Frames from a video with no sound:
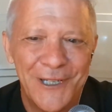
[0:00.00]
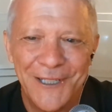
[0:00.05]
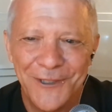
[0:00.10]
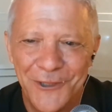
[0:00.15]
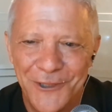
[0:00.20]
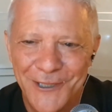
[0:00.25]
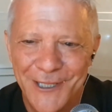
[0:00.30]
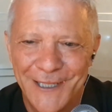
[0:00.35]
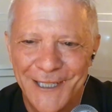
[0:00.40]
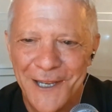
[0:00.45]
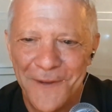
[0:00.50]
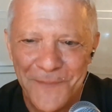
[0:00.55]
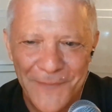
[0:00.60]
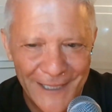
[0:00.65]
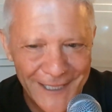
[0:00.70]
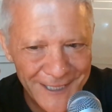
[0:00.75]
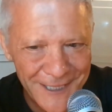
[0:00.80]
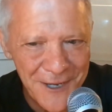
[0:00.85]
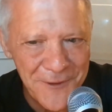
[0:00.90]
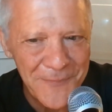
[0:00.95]
and looks at them,
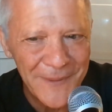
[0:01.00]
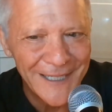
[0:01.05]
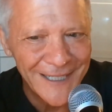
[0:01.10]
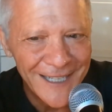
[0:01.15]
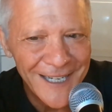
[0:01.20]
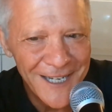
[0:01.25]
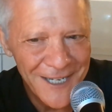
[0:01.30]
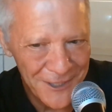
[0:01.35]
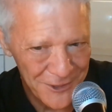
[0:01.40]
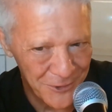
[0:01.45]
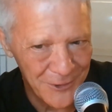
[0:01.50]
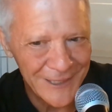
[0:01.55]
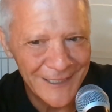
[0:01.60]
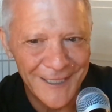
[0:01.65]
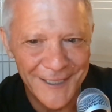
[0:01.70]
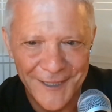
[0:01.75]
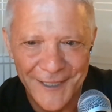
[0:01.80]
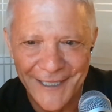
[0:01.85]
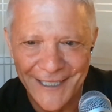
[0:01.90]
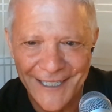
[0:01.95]
because I've been trying
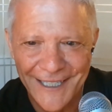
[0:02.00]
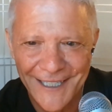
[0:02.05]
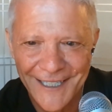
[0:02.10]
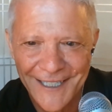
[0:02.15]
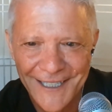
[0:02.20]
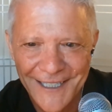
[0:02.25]
to think